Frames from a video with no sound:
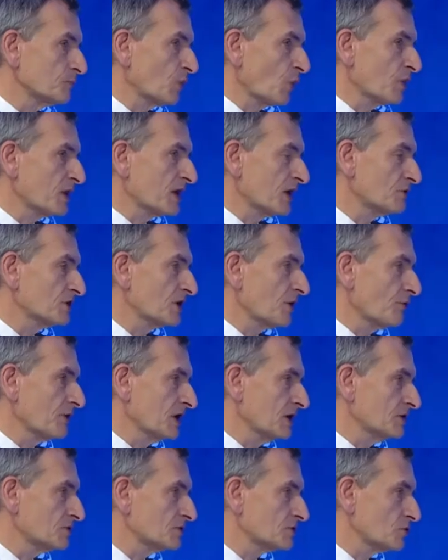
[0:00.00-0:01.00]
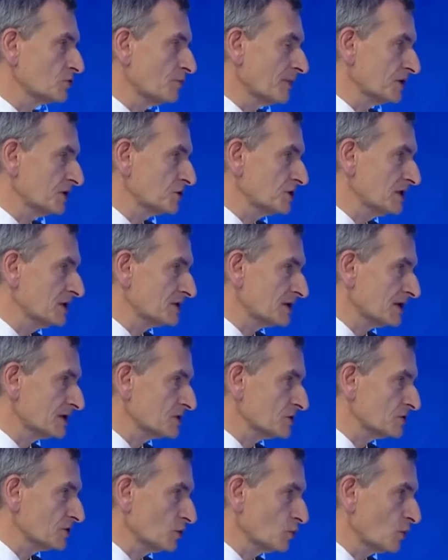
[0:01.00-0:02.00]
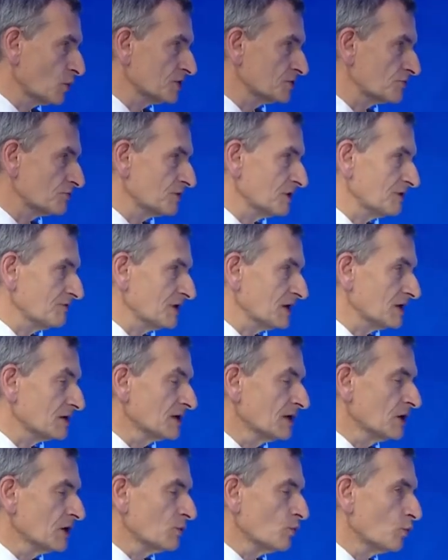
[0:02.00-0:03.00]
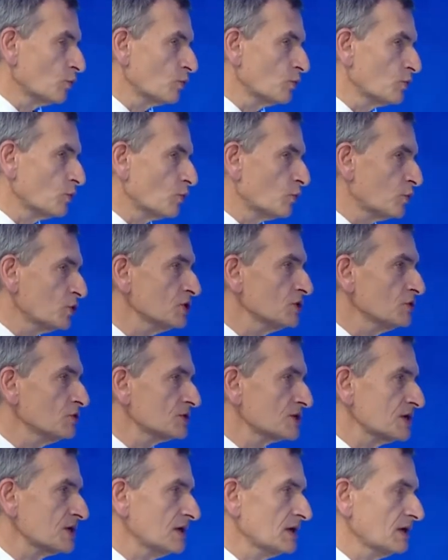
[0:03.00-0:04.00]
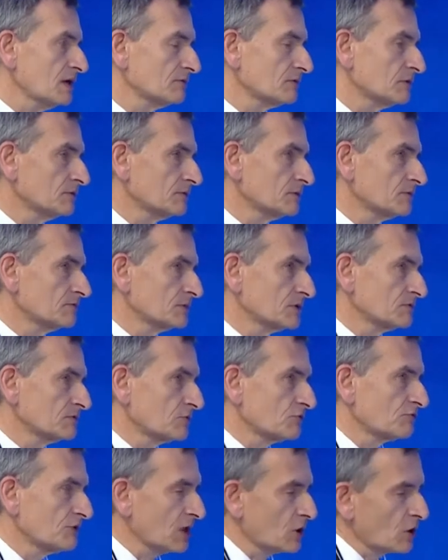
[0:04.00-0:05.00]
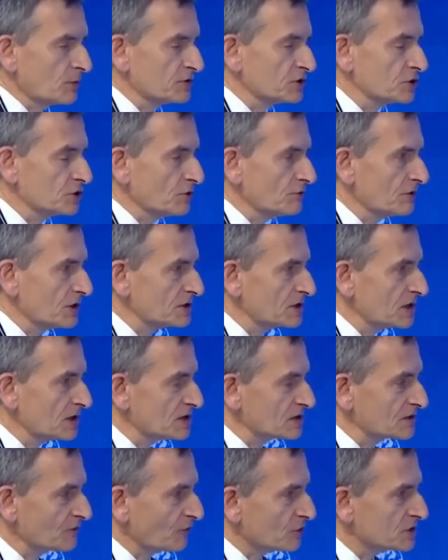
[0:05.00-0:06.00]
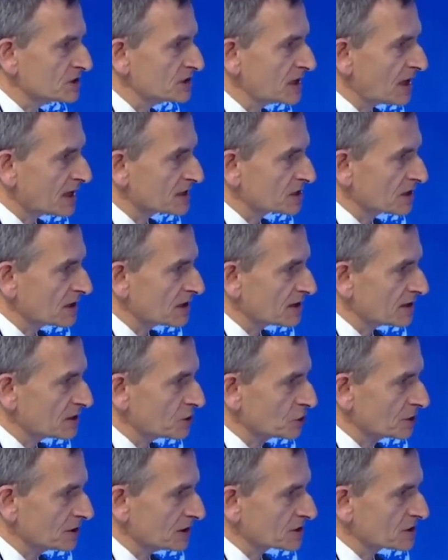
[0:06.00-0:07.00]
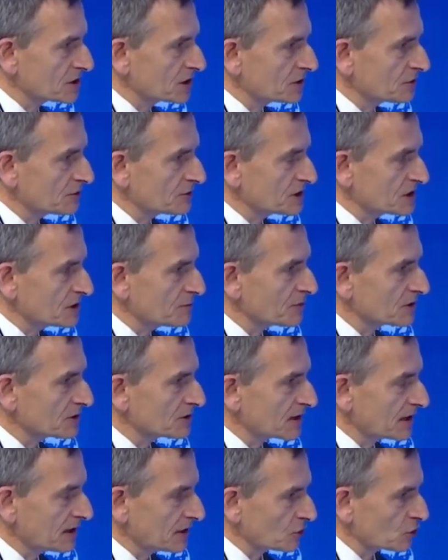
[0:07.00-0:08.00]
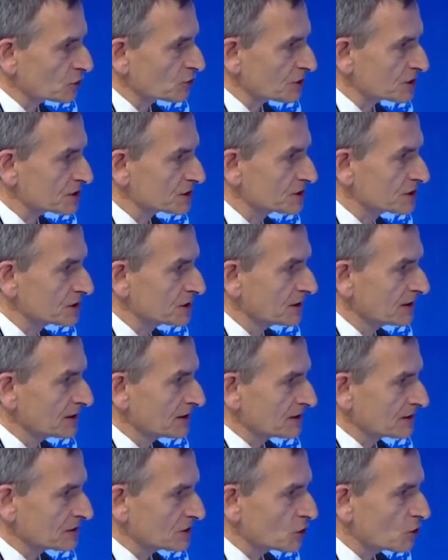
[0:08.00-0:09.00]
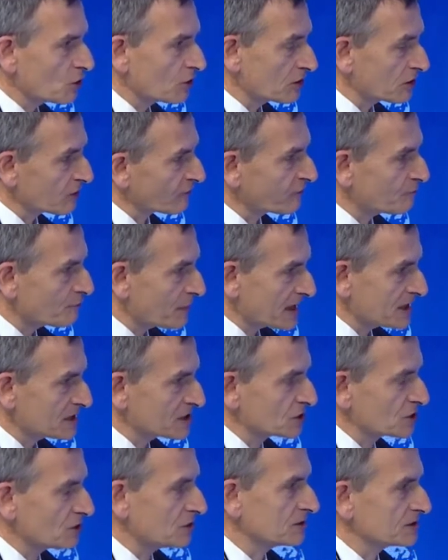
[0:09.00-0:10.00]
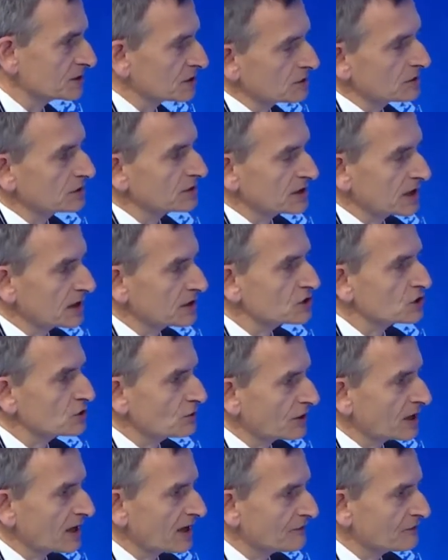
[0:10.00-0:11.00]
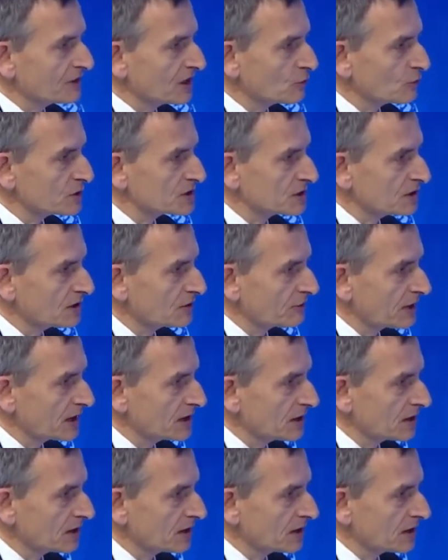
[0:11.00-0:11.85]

without going into too much details you don't want to reveal, would you see real opportunities for de-escalation and security building across the Gulf based on the contacts you're having with the Iranian